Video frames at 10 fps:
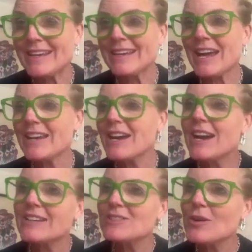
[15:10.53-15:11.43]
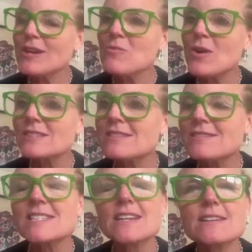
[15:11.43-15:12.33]
And I don't. It wasn't
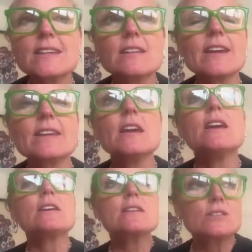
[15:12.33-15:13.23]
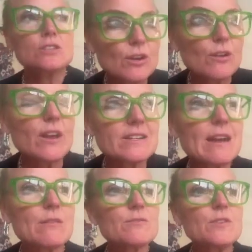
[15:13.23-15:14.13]
suddenly like, like
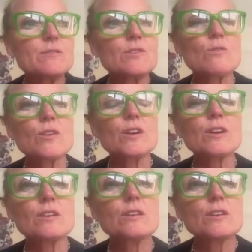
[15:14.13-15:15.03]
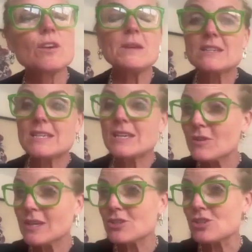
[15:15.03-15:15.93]
now, if you're on a big
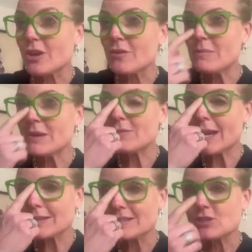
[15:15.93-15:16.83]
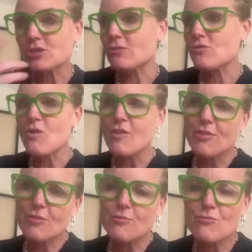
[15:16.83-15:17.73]
TV show, a big reality show, you're
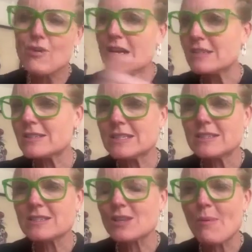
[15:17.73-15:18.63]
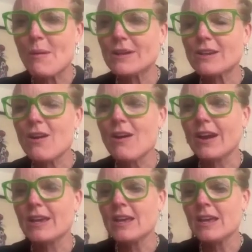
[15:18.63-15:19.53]
thrust into the public
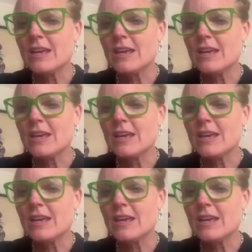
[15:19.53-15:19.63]
eye.